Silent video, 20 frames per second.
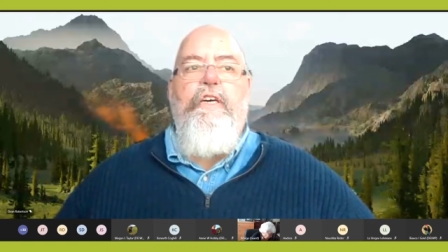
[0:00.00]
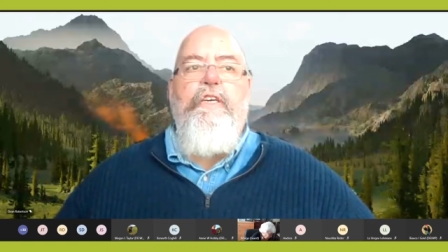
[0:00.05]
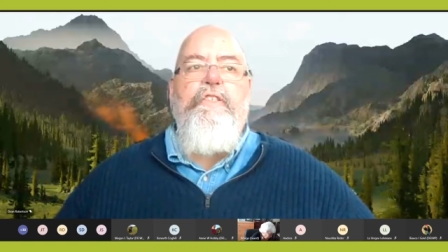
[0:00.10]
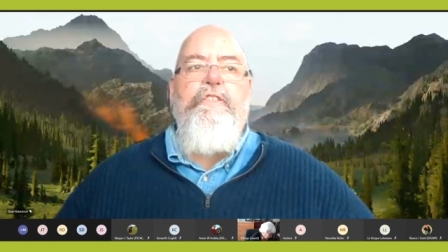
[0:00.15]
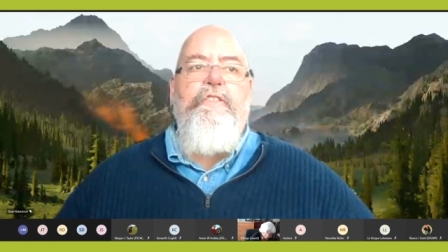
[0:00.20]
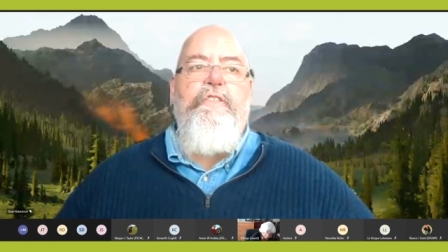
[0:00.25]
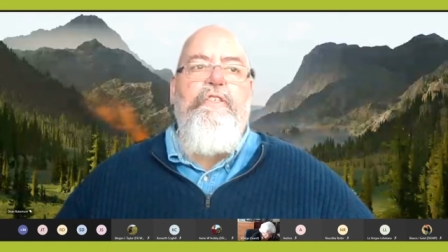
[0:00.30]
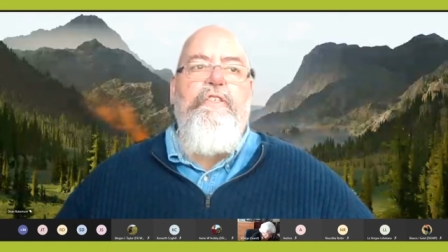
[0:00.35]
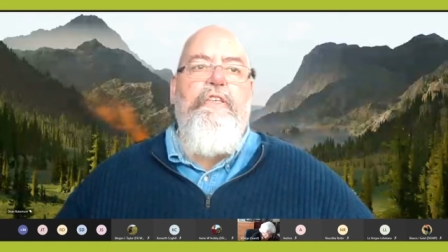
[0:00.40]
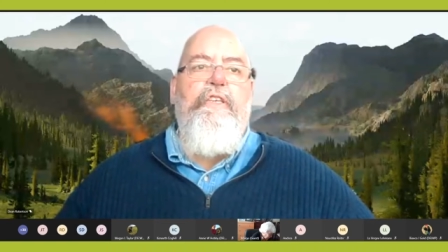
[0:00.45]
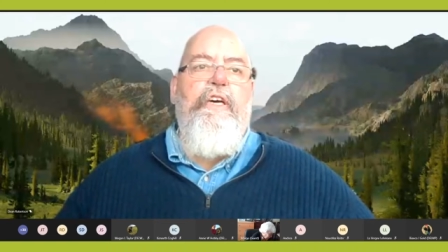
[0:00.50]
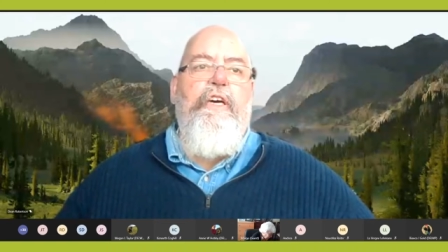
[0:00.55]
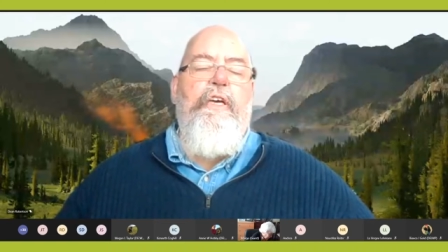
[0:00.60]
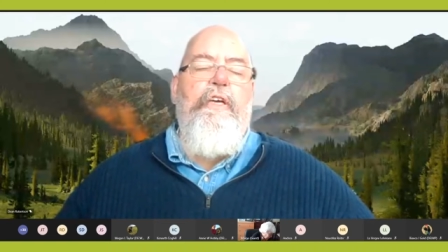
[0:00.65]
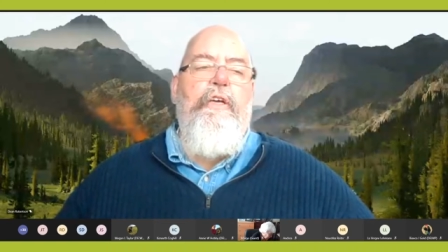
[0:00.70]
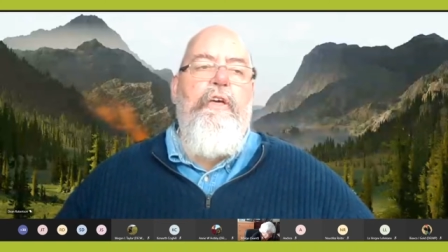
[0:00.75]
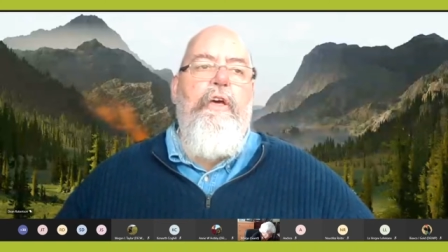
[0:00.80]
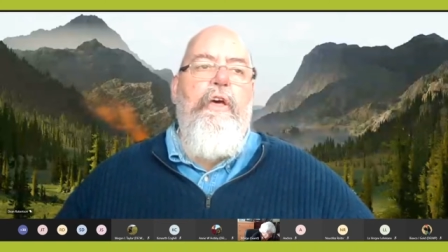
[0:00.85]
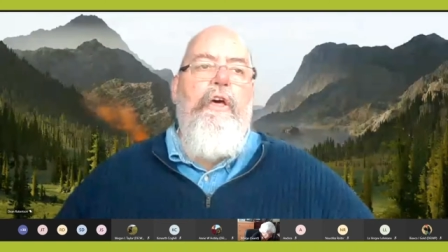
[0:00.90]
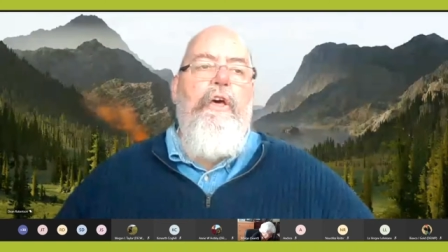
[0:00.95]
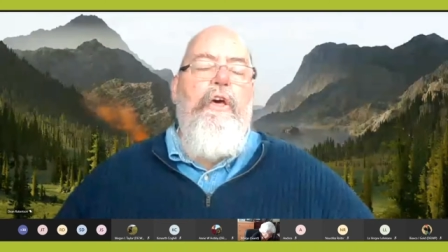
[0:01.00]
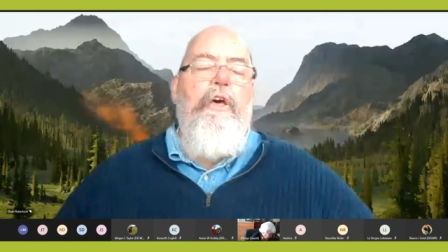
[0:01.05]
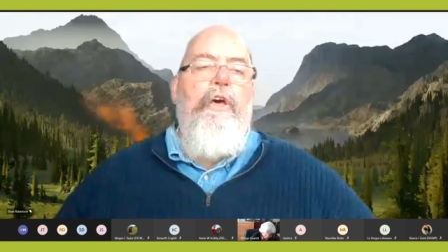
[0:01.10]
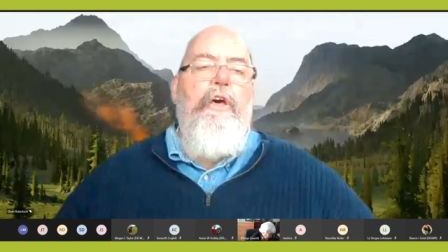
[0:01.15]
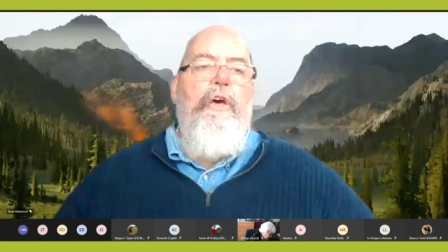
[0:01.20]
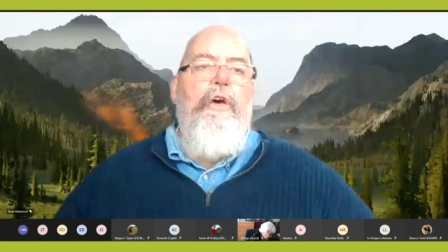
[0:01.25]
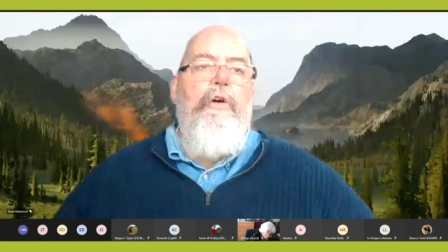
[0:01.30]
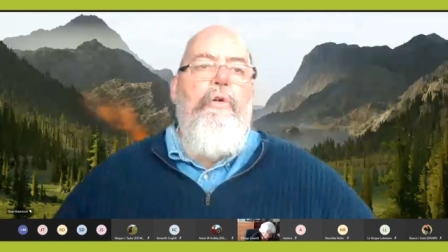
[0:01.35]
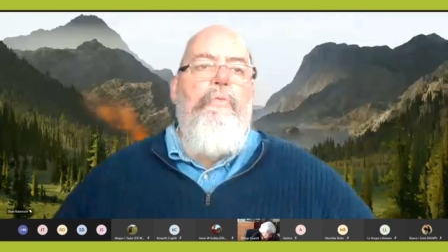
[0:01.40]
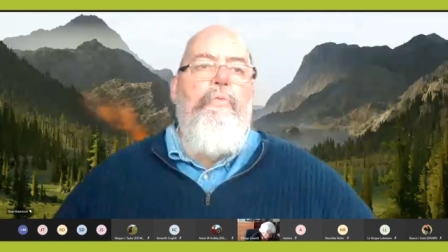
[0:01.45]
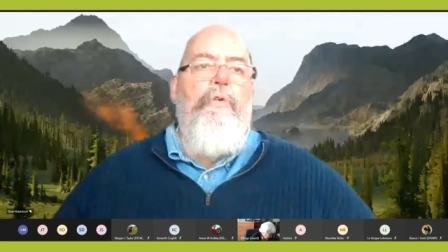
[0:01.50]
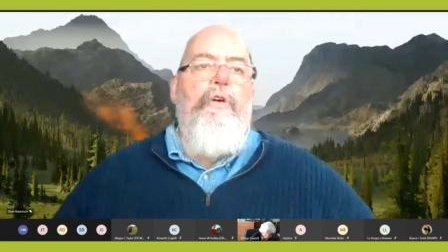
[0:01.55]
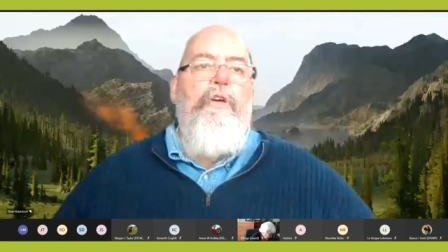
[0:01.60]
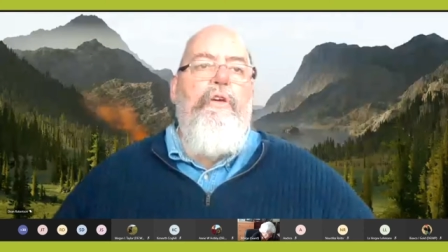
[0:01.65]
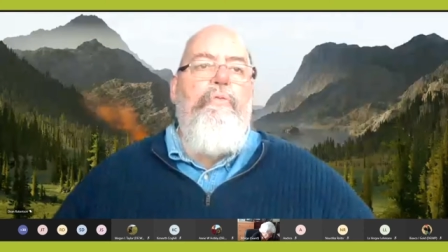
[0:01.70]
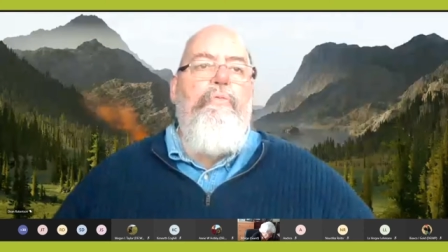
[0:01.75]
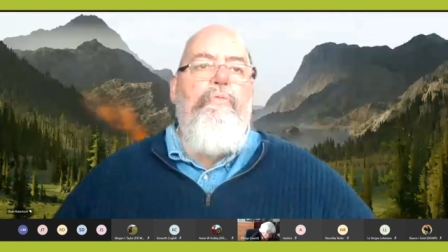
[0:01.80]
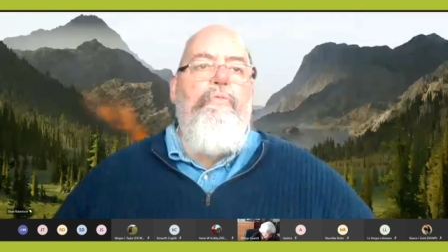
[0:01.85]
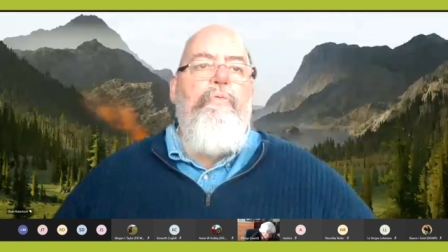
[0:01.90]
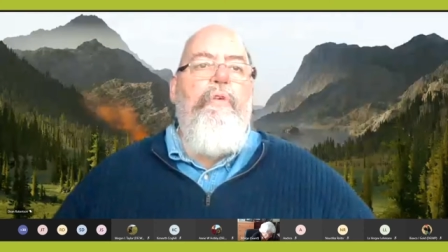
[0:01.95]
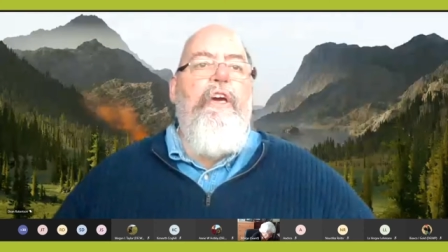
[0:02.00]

us today. We